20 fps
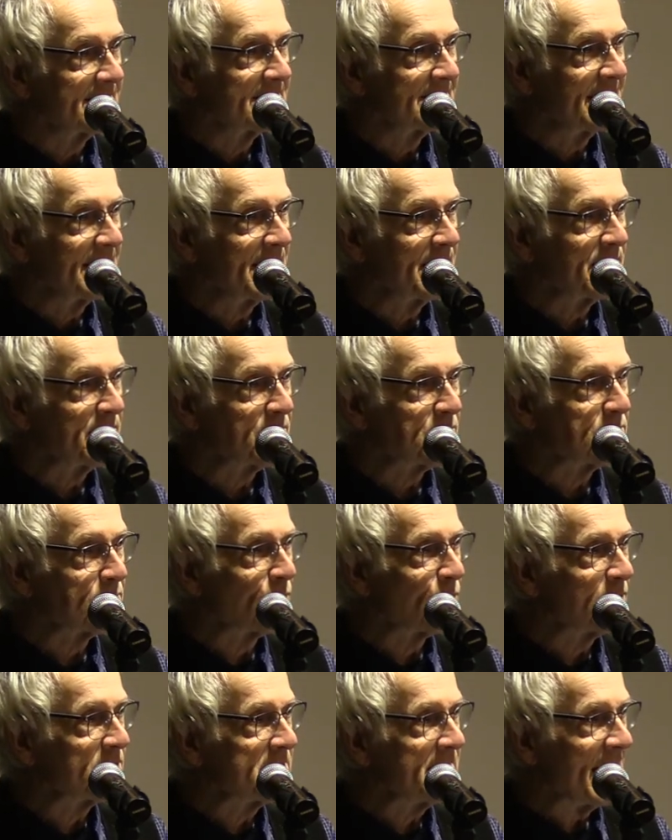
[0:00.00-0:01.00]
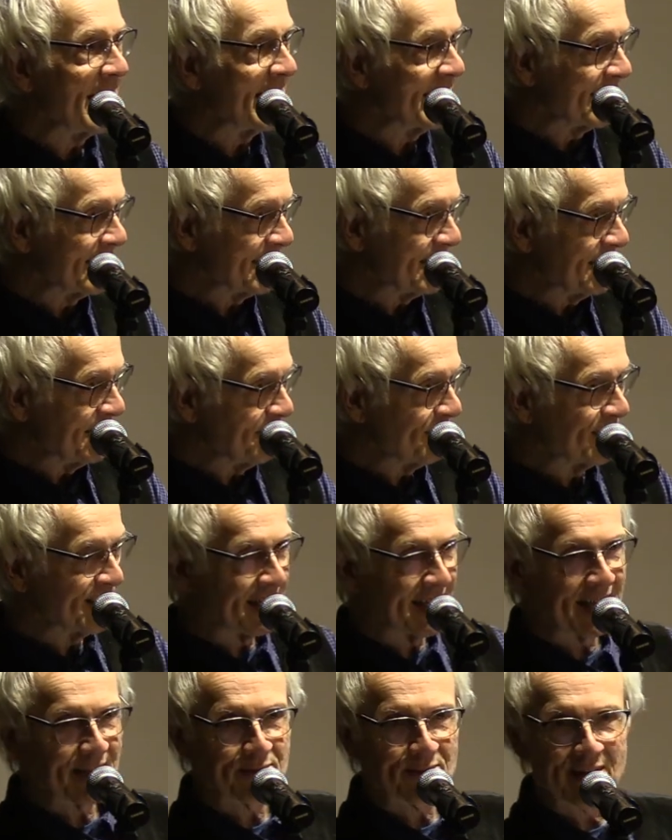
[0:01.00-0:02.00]
there's mortality, but
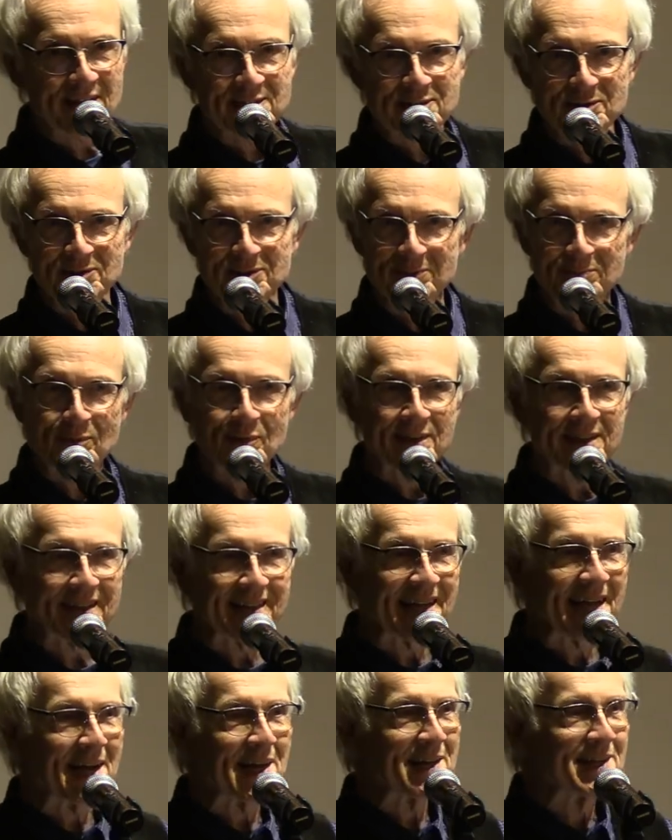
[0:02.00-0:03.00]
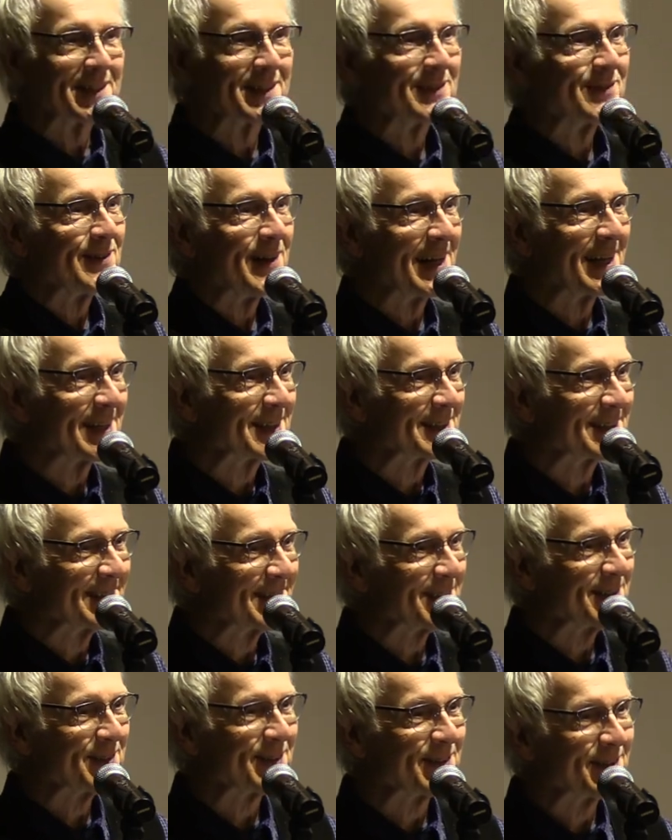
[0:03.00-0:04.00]
like Roger pointed out a while
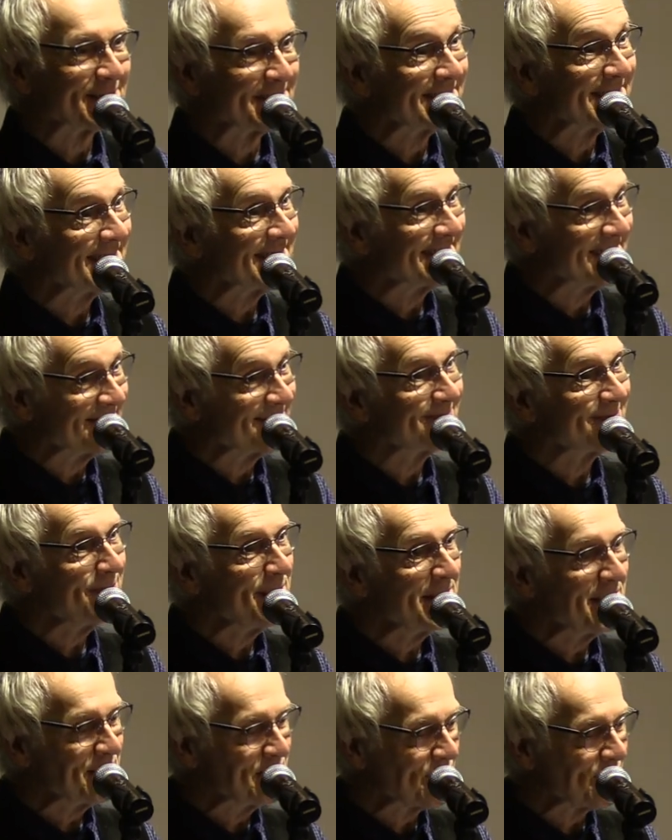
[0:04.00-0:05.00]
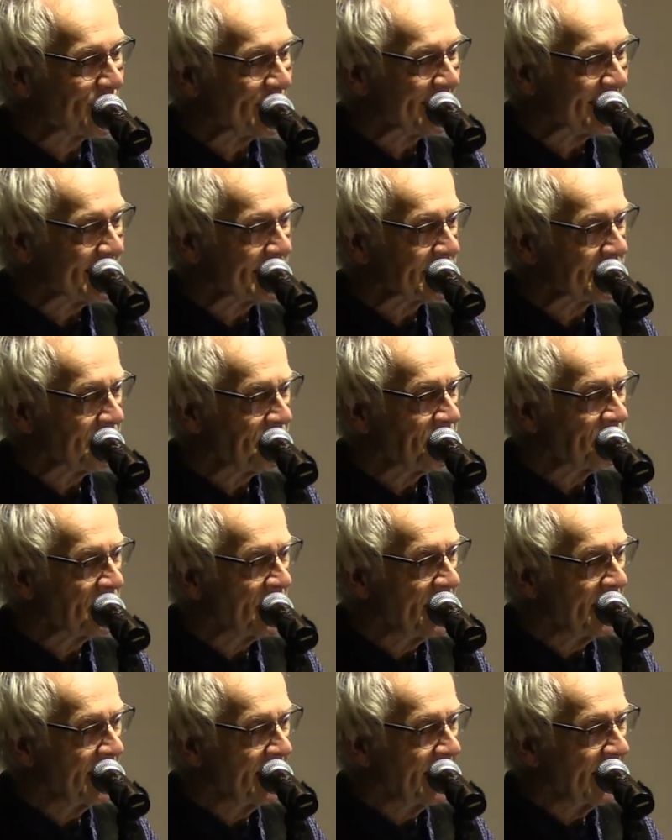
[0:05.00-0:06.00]
ago, you know, many joys.
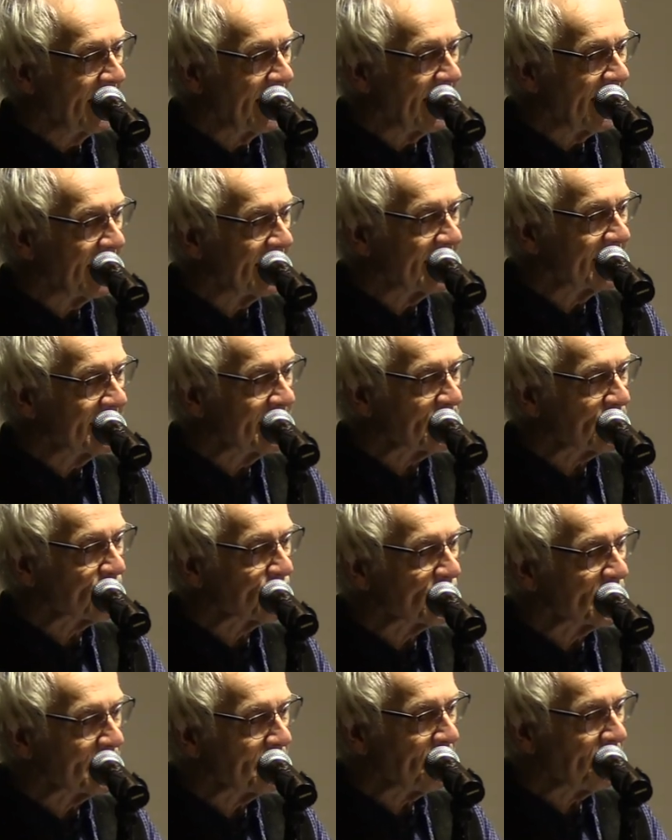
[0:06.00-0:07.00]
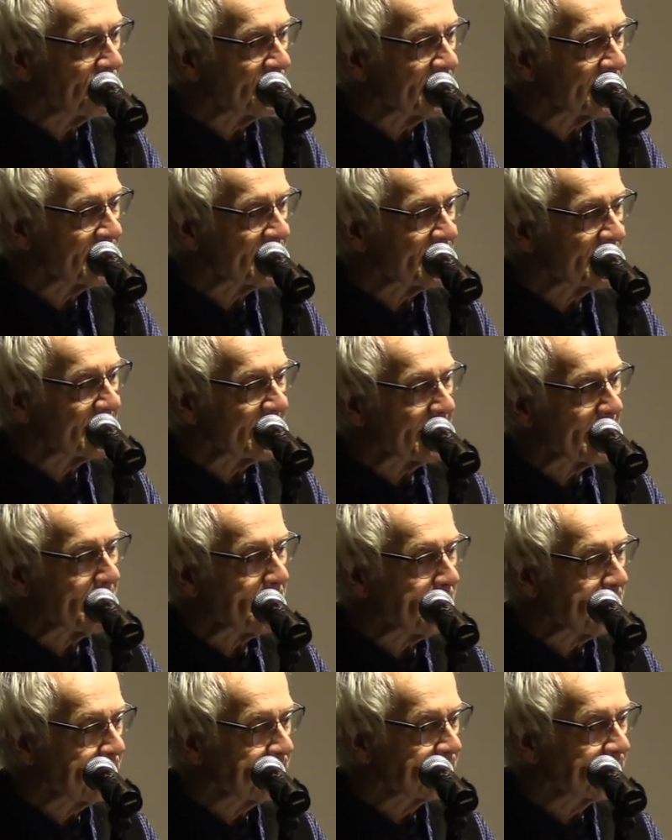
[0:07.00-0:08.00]
Uh, this one is,
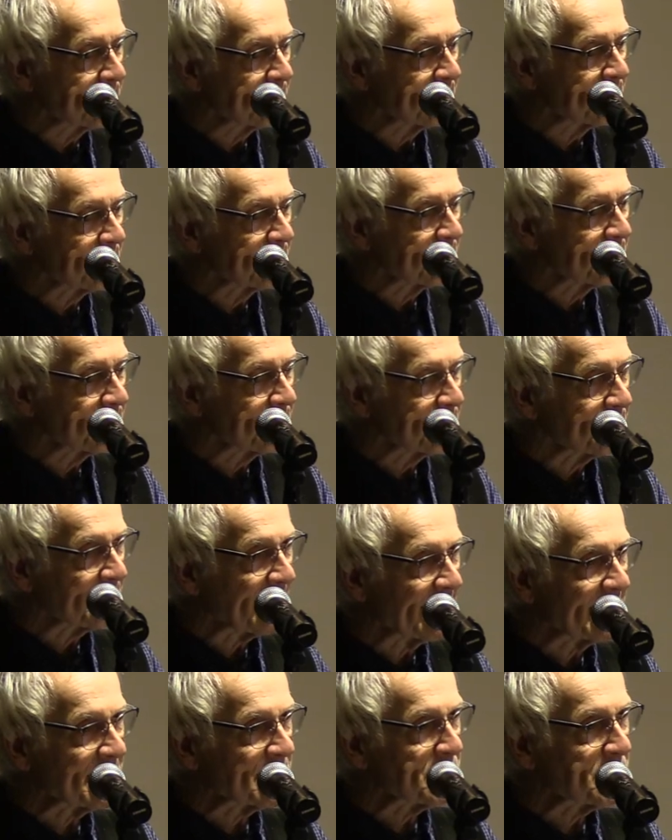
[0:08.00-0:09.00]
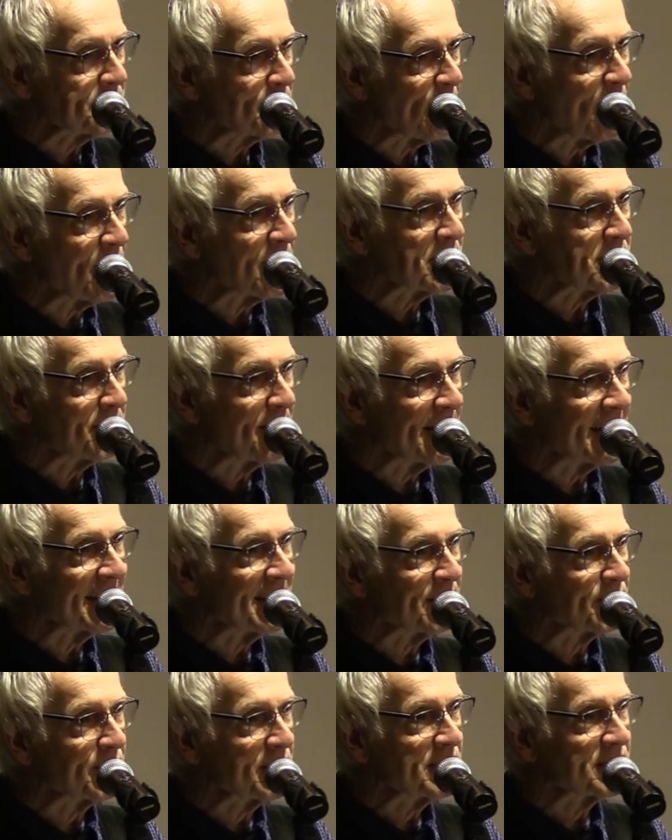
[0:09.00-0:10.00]
um, I guess, spawned by
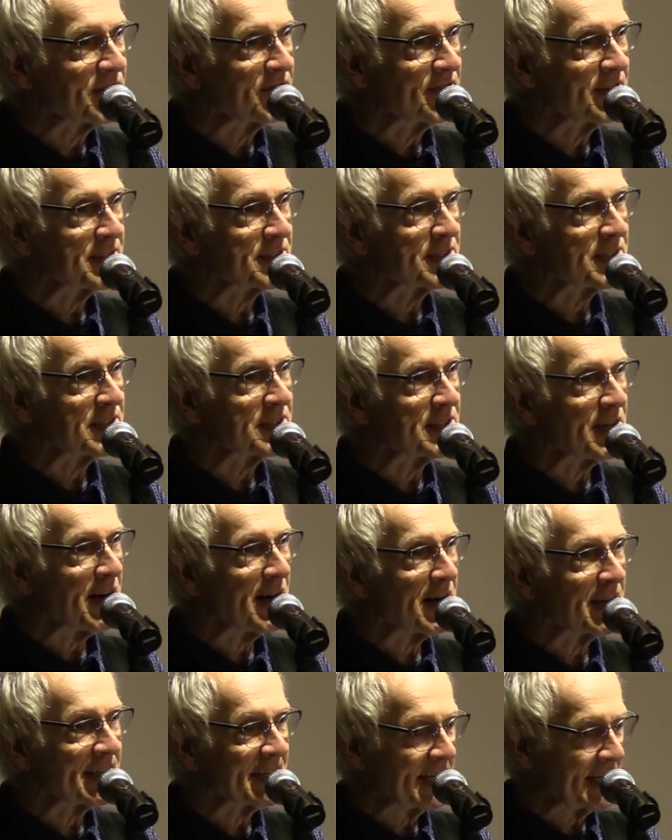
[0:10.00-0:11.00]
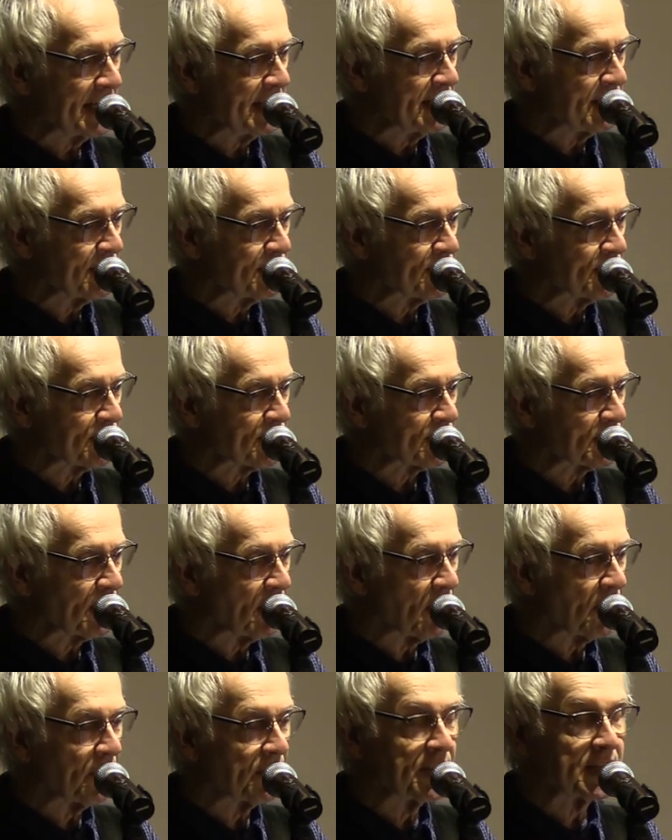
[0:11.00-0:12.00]
a recent visit to Hocking Hills
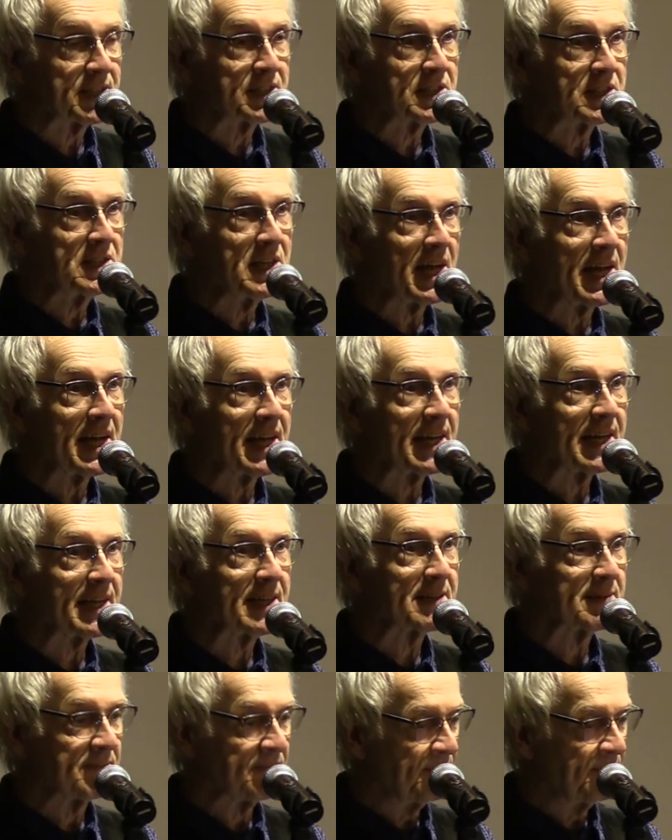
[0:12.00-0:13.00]
called This Day.